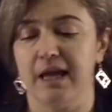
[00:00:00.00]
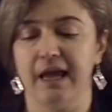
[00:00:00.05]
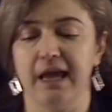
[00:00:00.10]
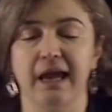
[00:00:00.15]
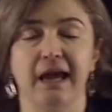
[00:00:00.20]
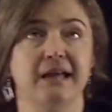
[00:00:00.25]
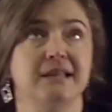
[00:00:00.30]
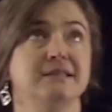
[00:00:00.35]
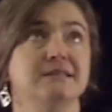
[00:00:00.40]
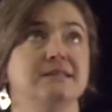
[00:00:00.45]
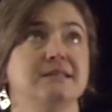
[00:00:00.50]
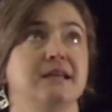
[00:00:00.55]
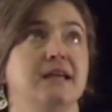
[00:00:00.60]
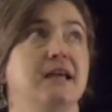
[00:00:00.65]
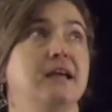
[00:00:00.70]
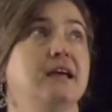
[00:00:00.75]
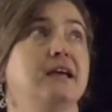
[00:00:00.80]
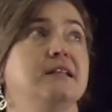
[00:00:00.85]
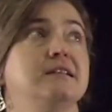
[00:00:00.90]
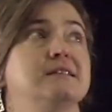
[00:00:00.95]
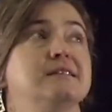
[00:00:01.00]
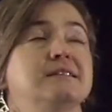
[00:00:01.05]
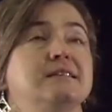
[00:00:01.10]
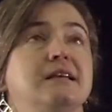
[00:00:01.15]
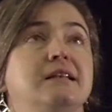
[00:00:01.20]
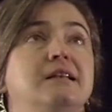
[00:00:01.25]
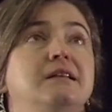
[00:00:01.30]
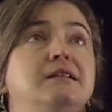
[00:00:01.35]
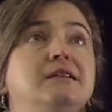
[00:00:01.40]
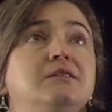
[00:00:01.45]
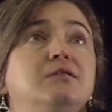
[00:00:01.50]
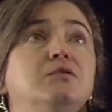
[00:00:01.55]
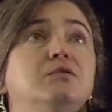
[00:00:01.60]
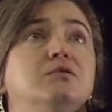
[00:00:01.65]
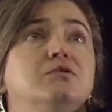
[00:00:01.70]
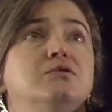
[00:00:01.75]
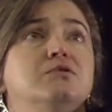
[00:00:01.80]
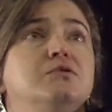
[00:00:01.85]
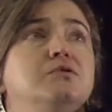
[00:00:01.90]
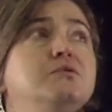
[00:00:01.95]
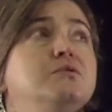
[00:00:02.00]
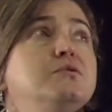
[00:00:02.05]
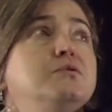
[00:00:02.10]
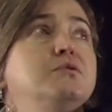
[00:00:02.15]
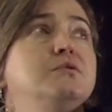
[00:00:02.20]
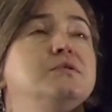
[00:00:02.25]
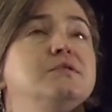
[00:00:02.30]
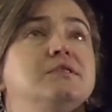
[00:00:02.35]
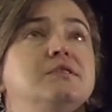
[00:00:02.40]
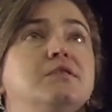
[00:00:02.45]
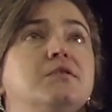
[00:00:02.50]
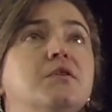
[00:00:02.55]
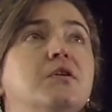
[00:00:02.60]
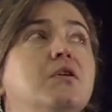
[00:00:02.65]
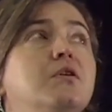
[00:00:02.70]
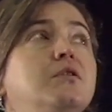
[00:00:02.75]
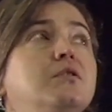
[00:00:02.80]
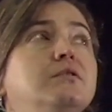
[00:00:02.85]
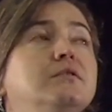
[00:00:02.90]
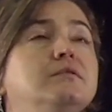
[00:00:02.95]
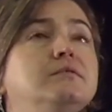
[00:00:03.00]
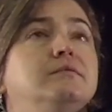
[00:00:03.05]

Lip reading: and then set it equal to 0.